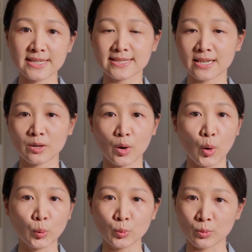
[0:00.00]
still
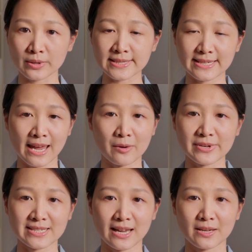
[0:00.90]
old words
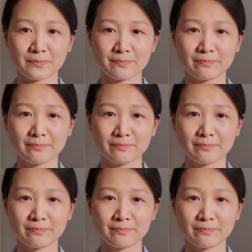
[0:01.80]
every time.